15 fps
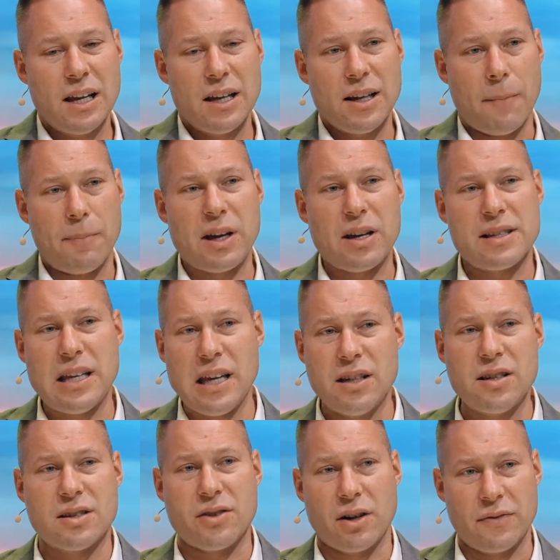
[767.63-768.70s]
not because he
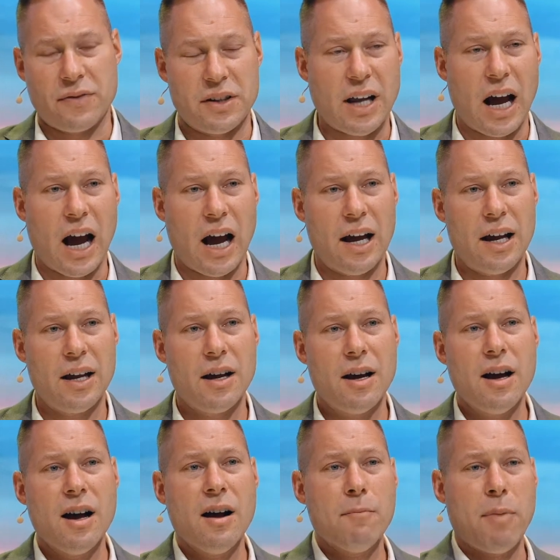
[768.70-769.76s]
deserved to die,
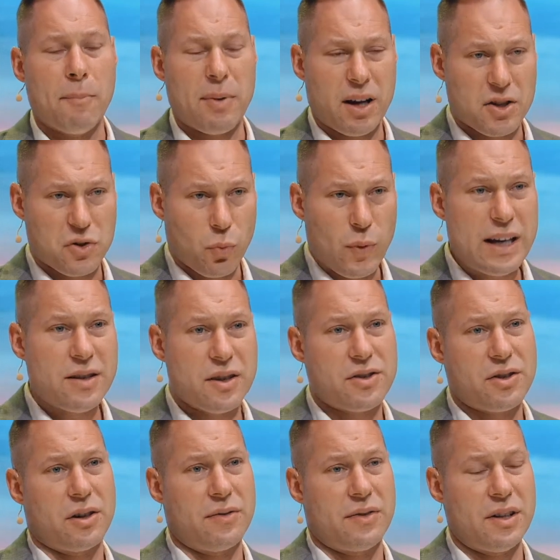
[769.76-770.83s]
but because we
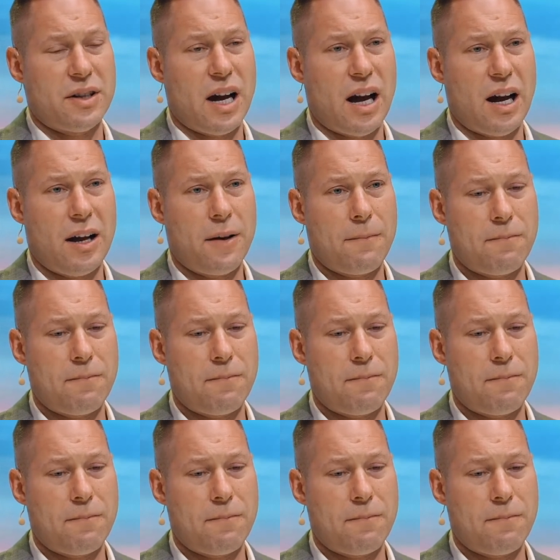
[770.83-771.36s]
deserve to die.